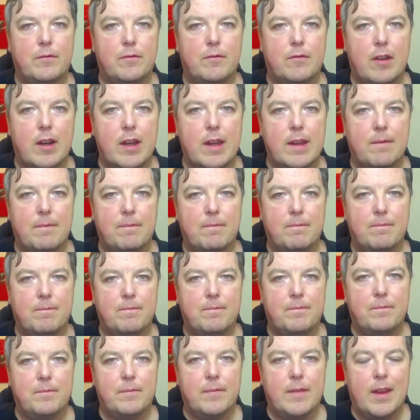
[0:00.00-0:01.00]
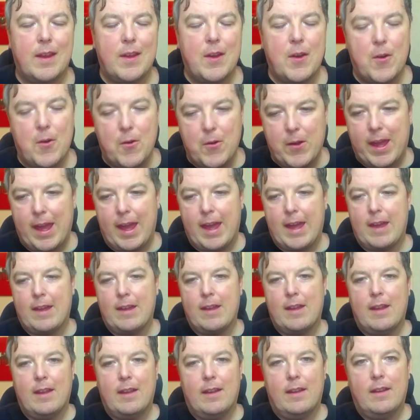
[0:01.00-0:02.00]
Right? New studies okay.
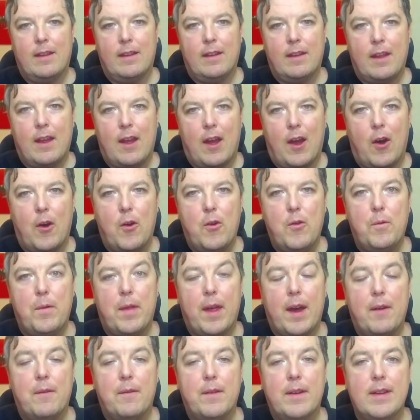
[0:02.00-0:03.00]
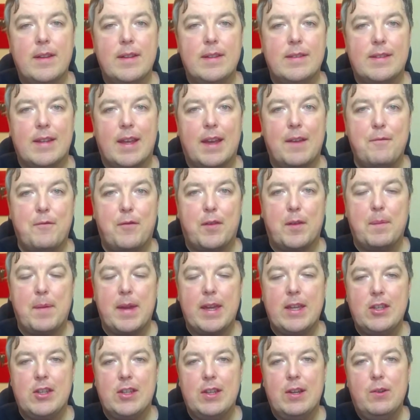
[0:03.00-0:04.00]
available on prolific. I hope that was
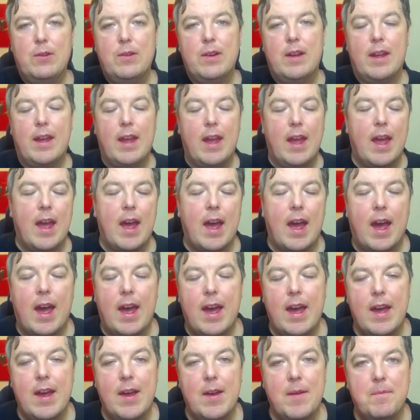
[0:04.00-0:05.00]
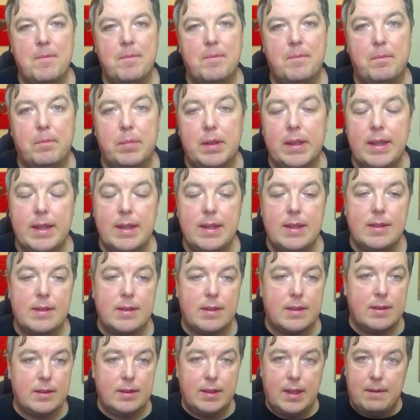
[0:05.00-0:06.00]
informational. Um,
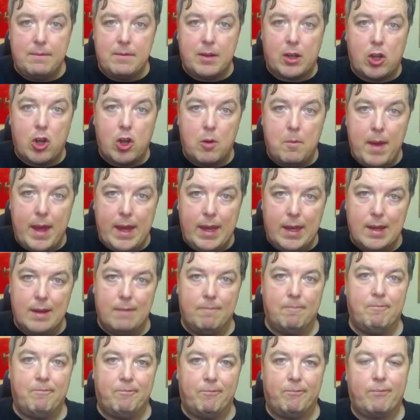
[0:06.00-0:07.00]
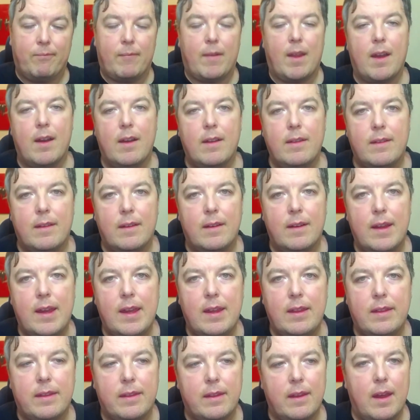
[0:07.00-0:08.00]
please leave a comment
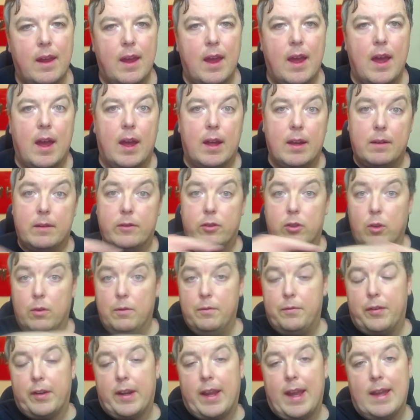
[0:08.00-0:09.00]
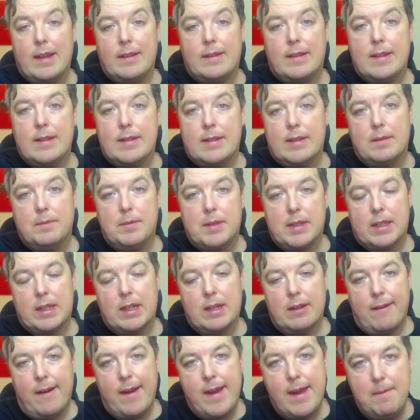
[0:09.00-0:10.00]
underneath and don't forget to
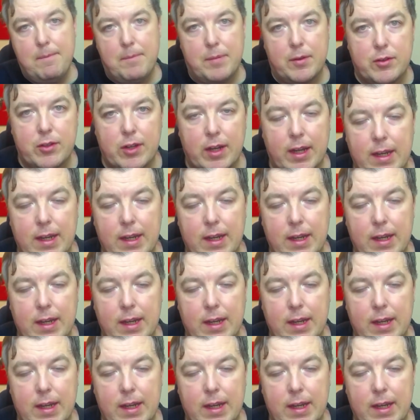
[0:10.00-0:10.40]
subscribe.